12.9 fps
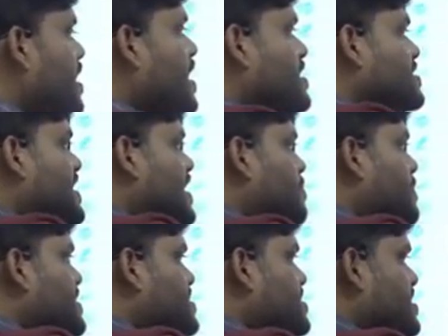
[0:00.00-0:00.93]
That means
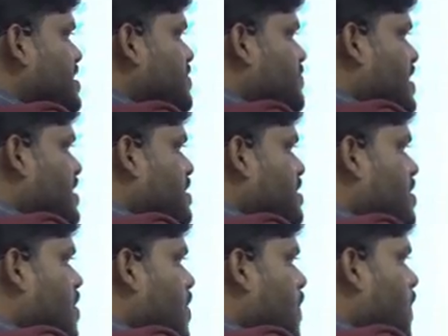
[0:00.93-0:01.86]
C1
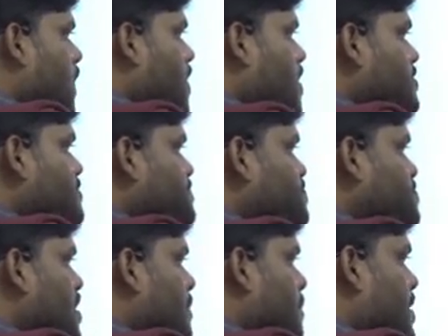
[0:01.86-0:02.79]

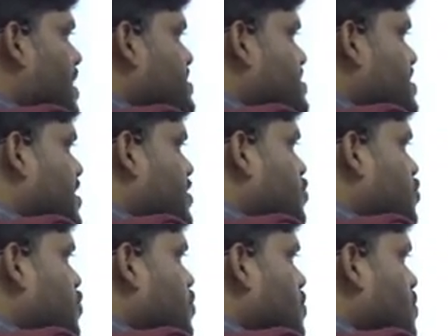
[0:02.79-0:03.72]
plus
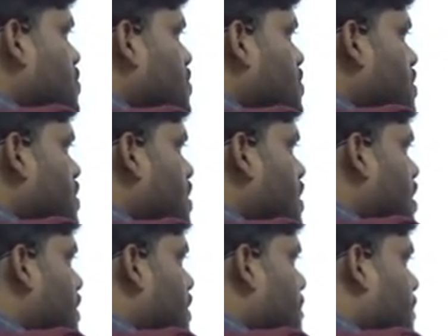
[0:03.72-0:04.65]
C2
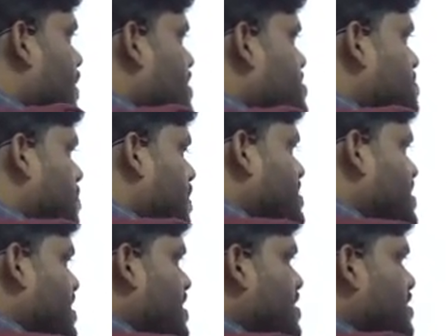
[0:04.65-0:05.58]
plus
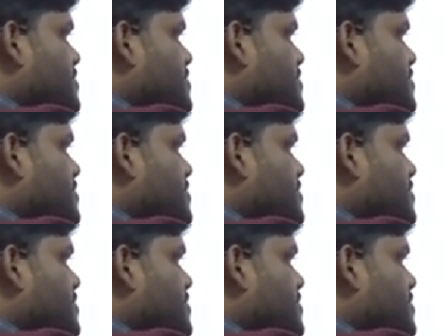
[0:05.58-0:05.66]
mother